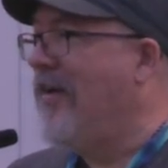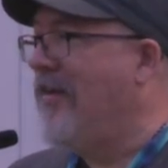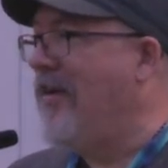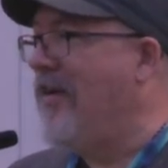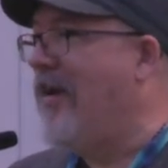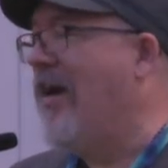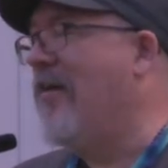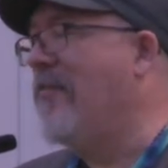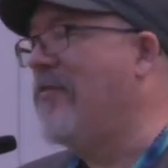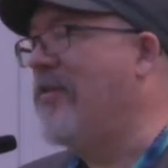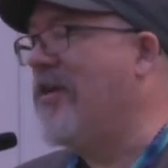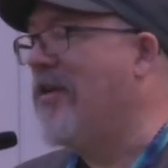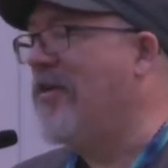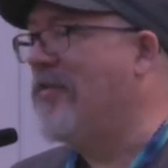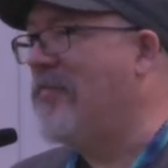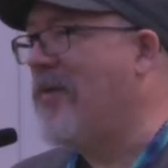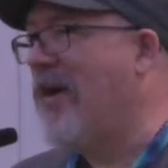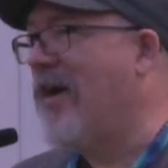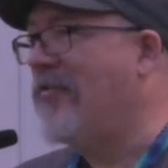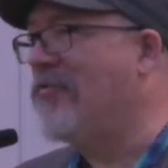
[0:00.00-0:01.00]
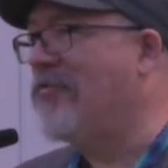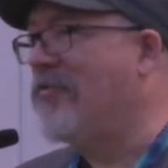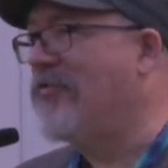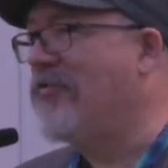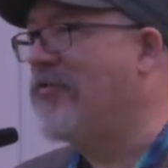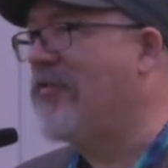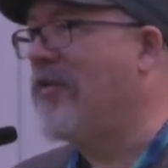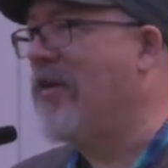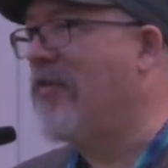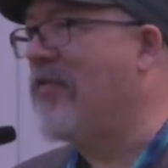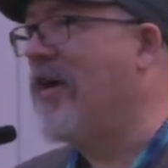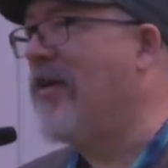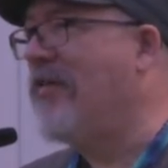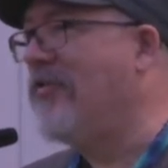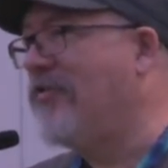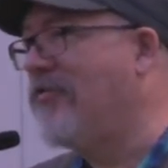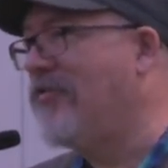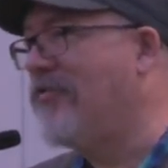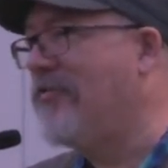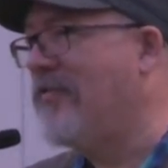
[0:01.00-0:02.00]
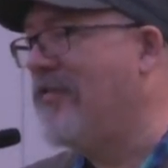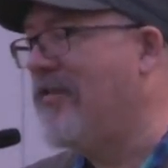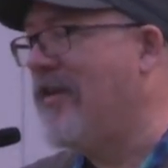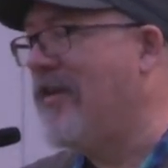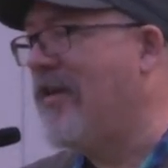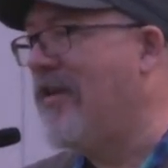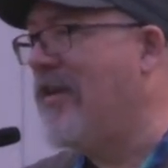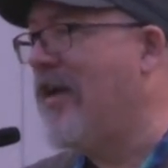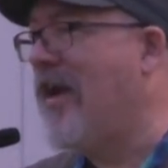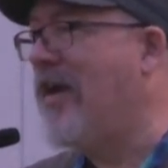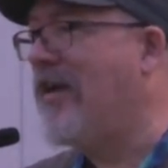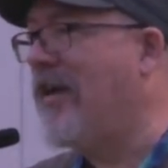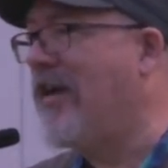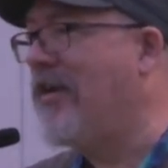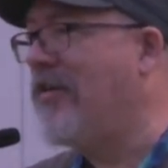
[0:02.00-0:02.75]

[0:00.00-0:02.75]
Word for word: Yeah, we know the password. So okay, just now you got to